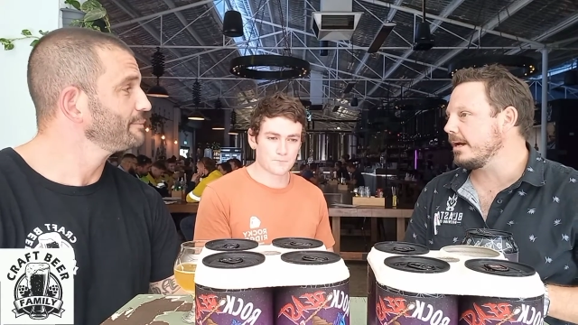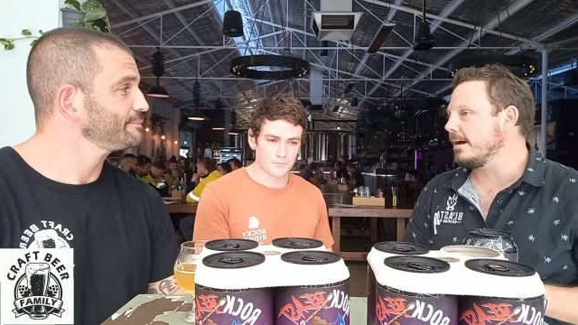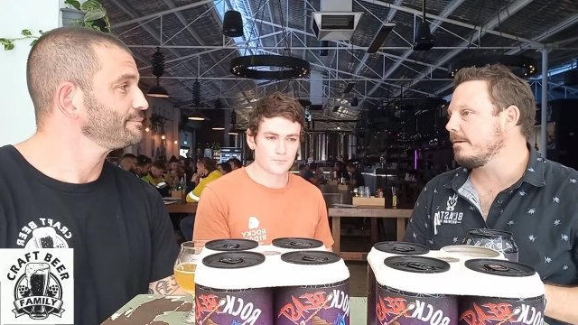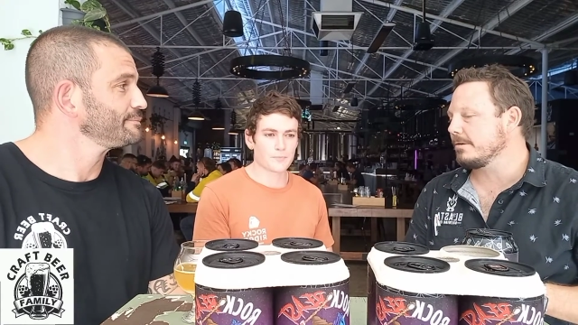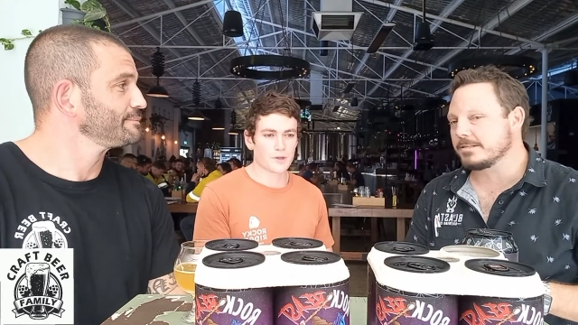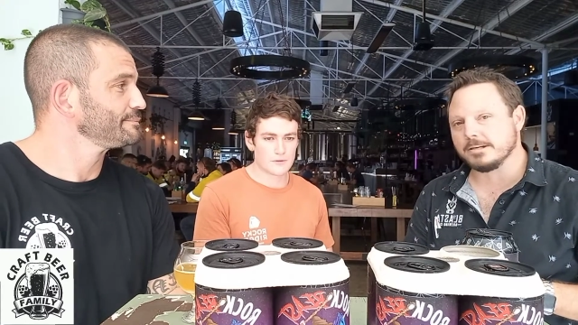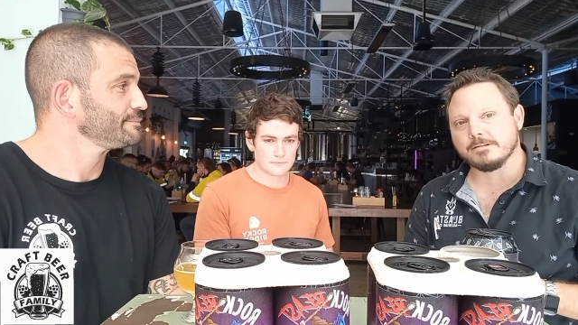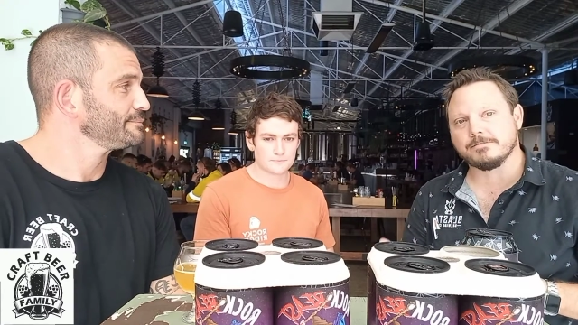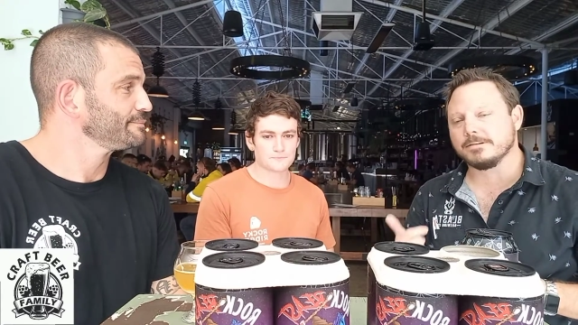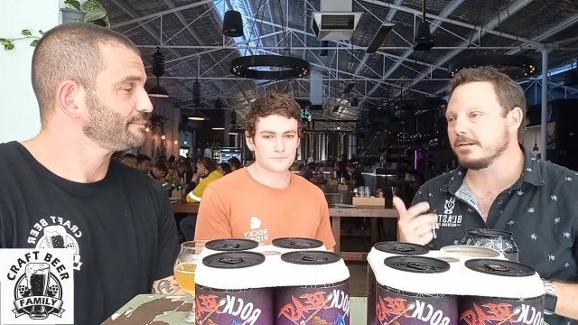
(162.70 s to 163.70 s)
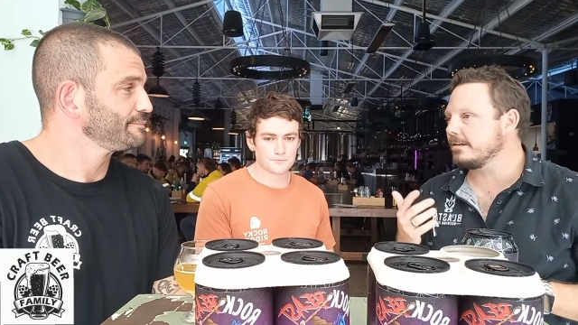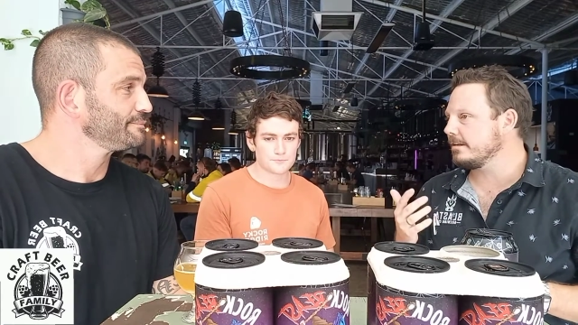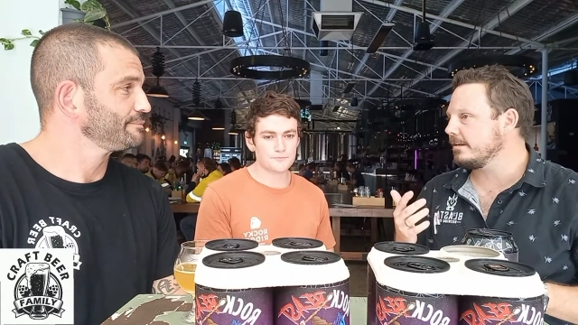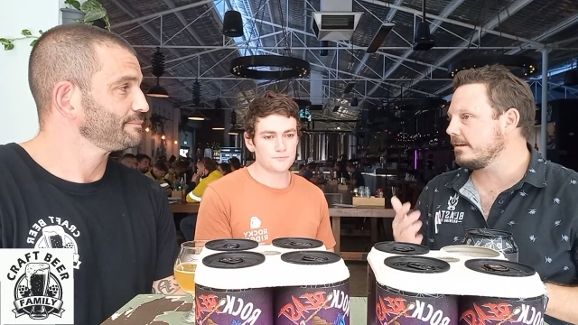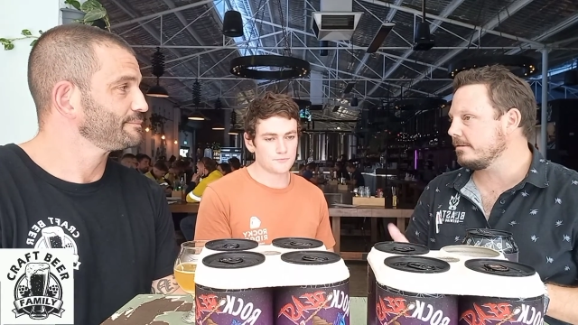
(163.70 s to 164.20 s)
Speaker 1: we, uh, myself and,
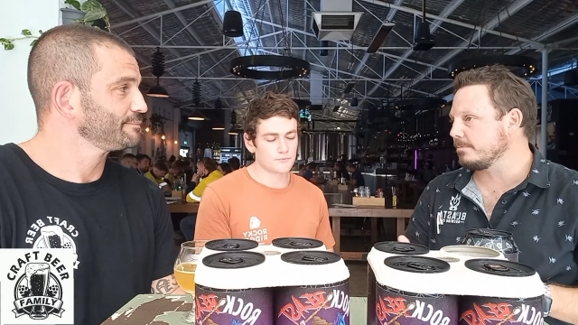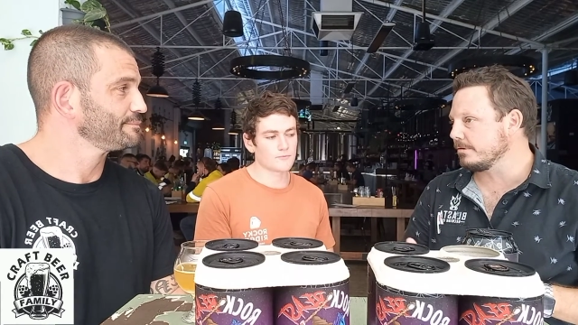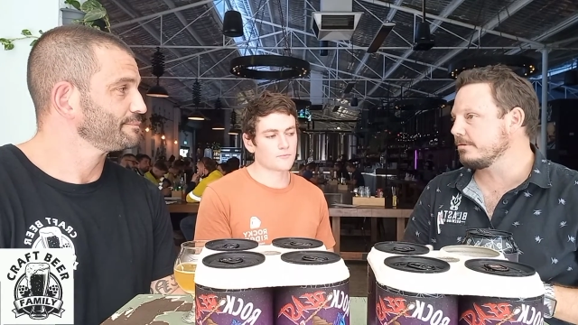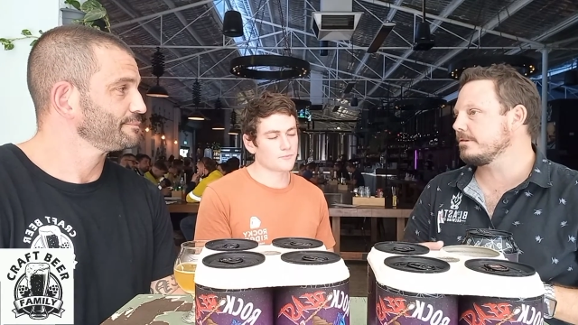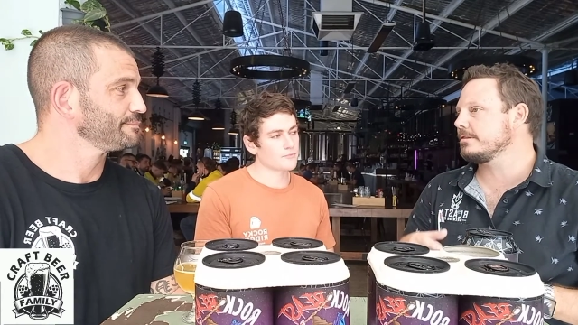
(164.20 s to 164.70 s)
uh, and the brewers,